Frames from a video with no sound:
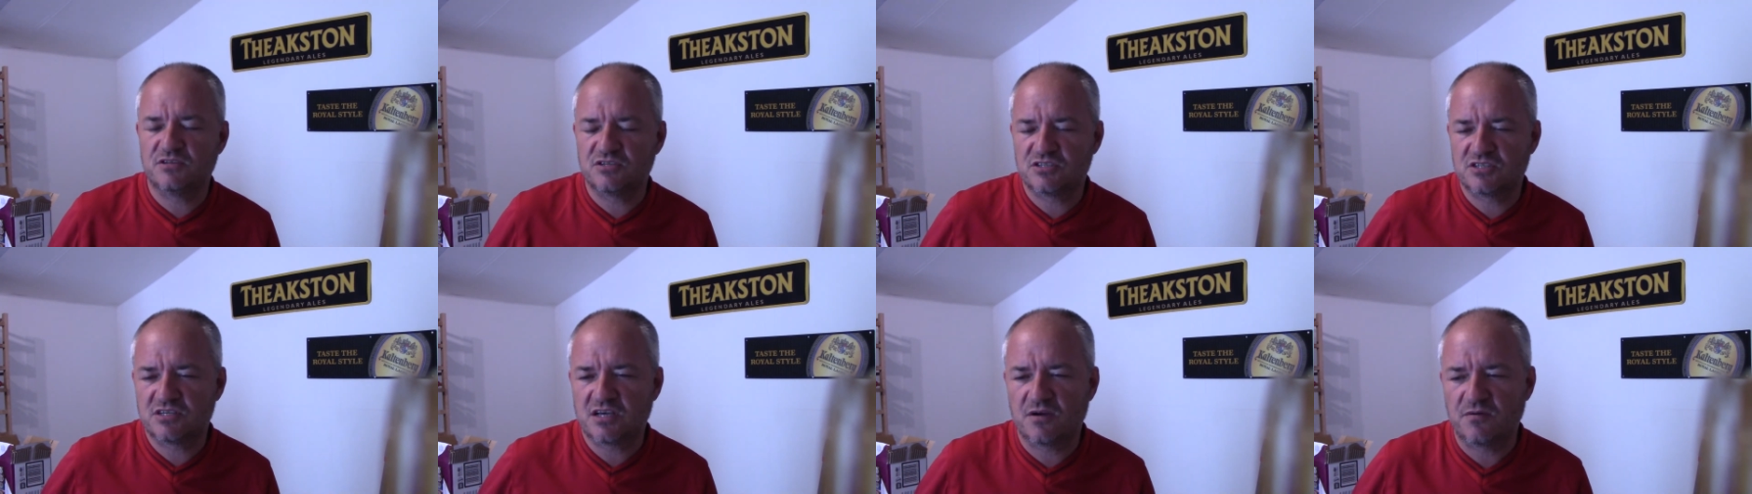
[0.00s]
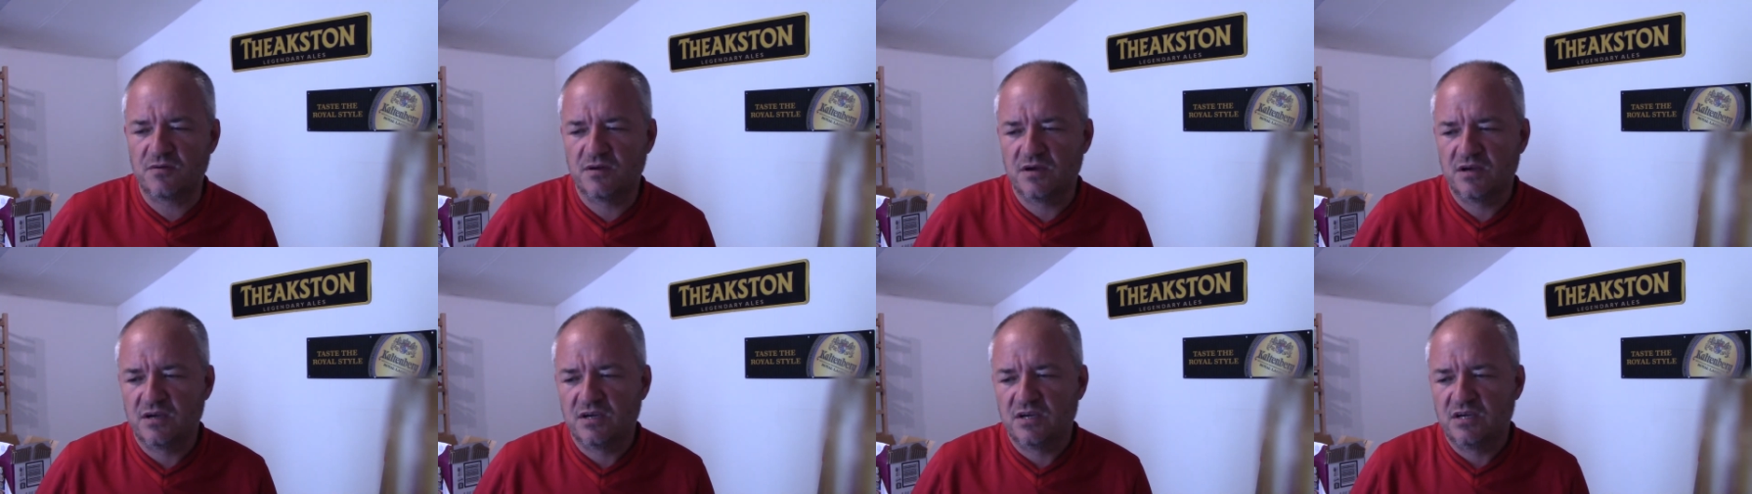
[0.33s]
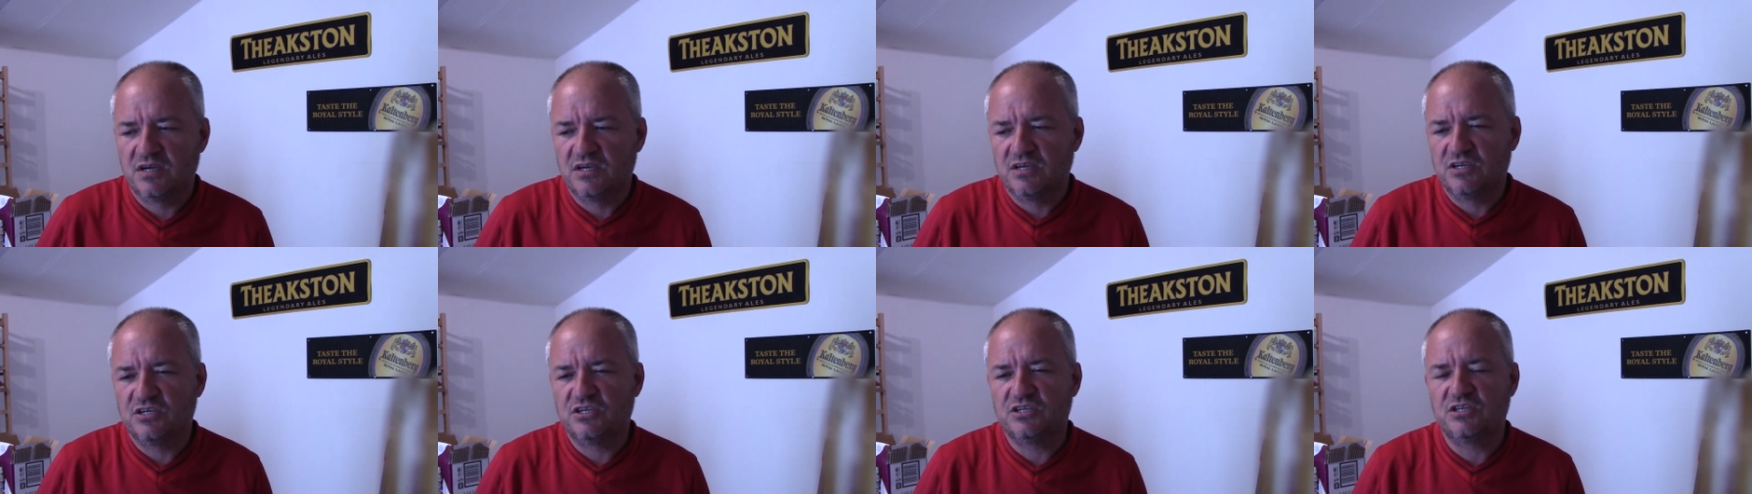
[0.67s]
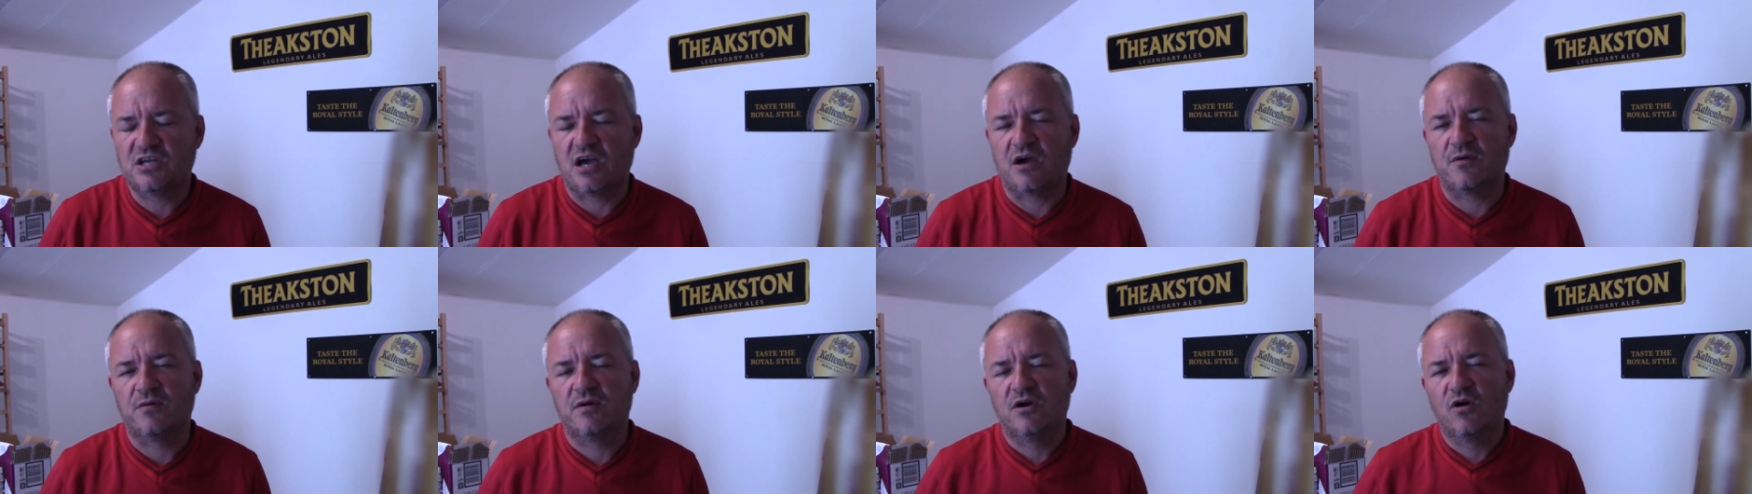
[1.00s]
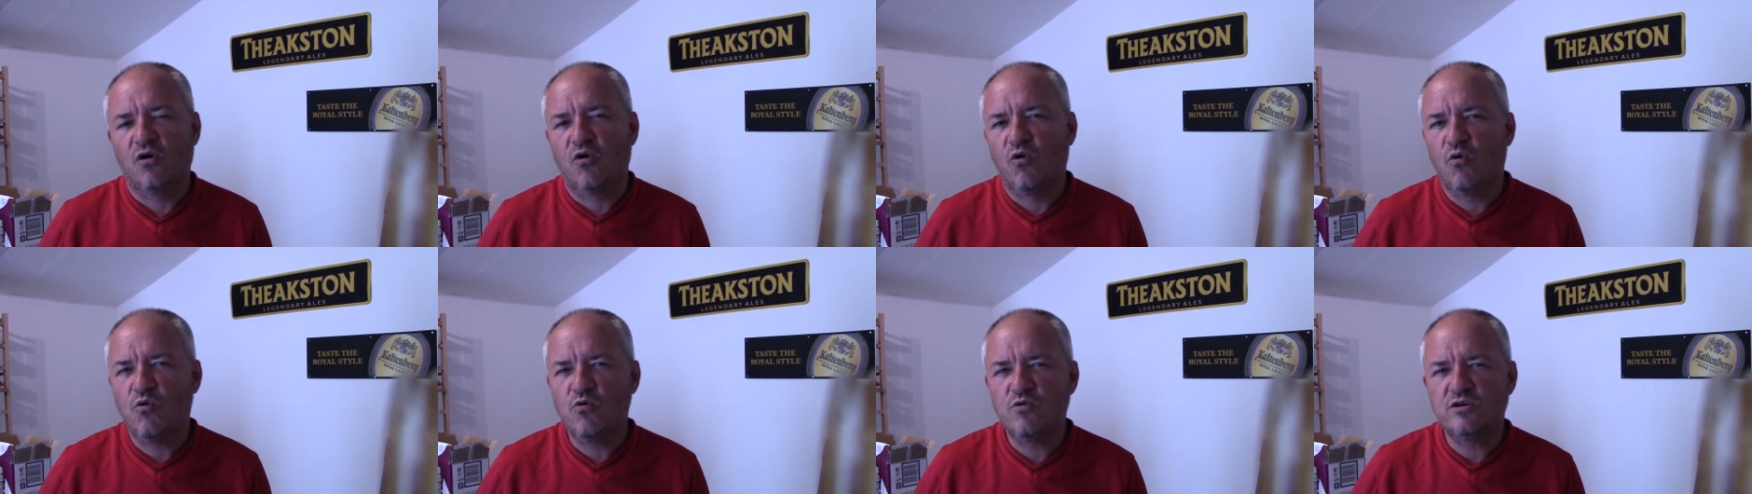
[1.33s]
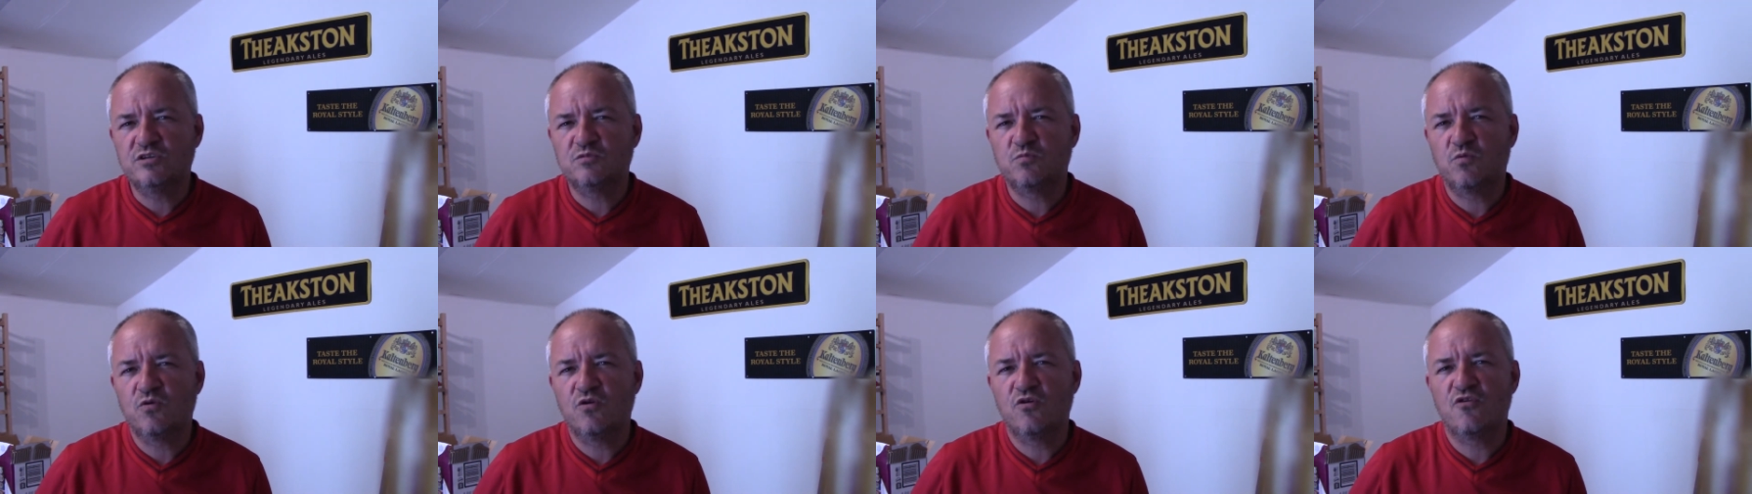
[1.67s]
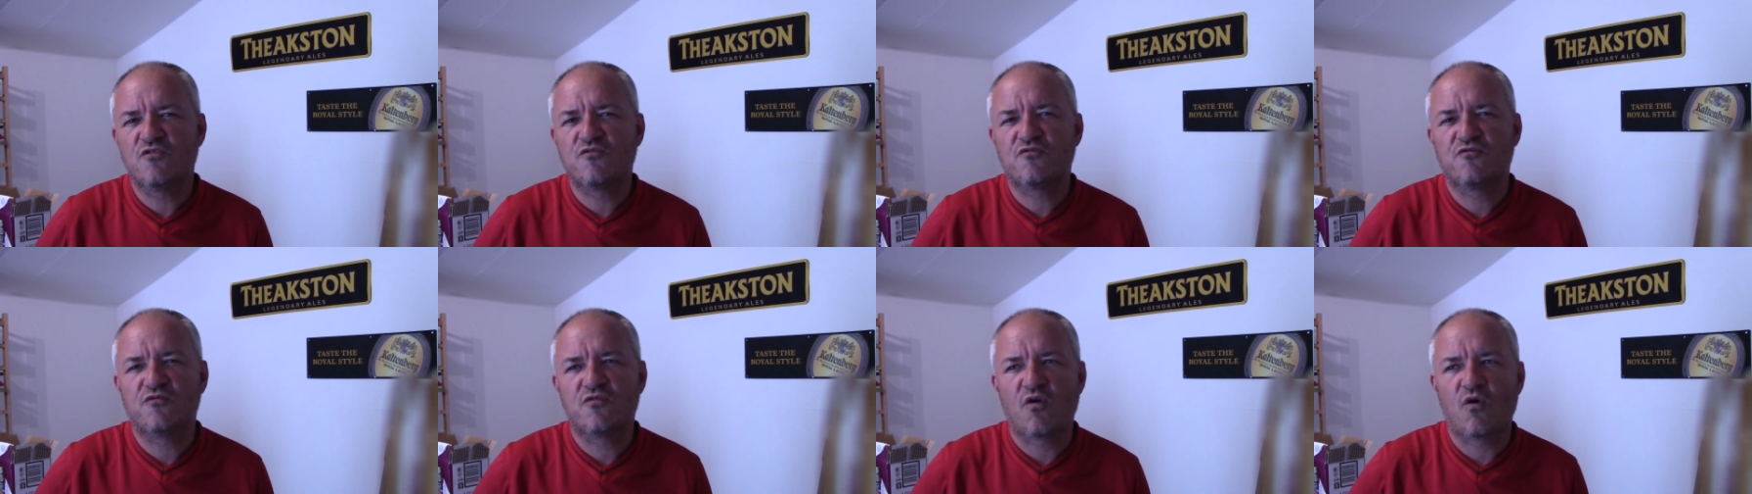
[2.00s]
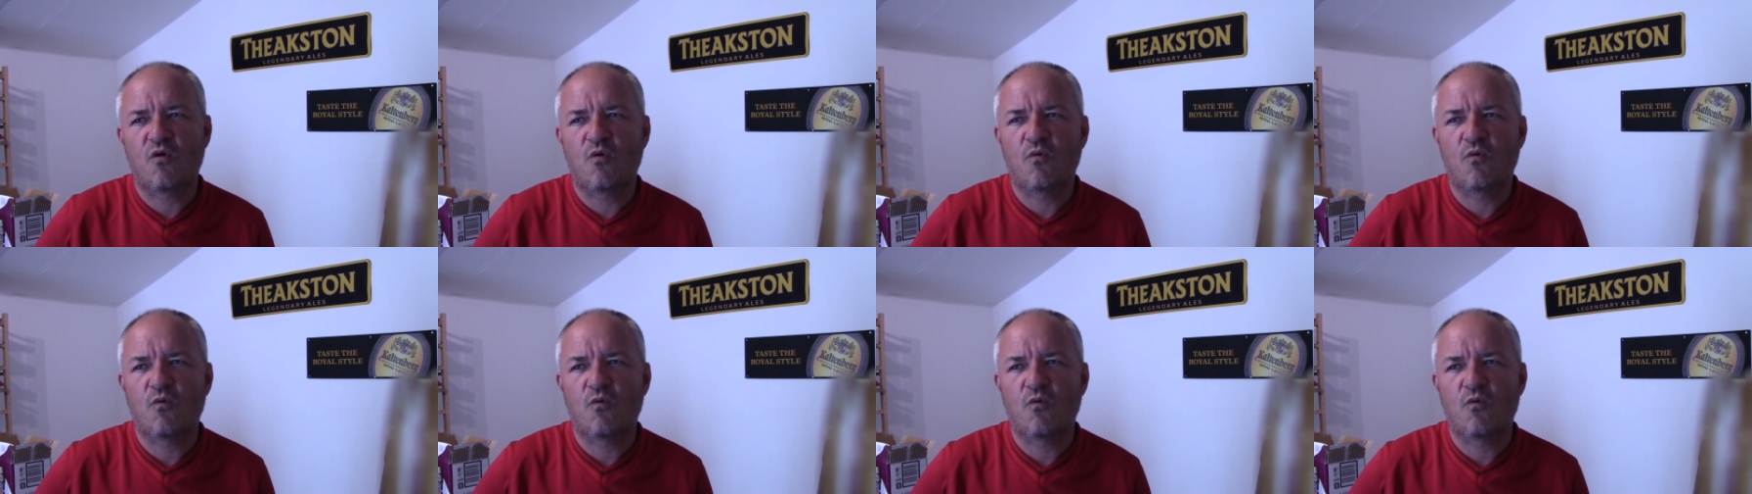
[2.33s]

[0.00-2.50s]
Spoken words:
So, you know, always worth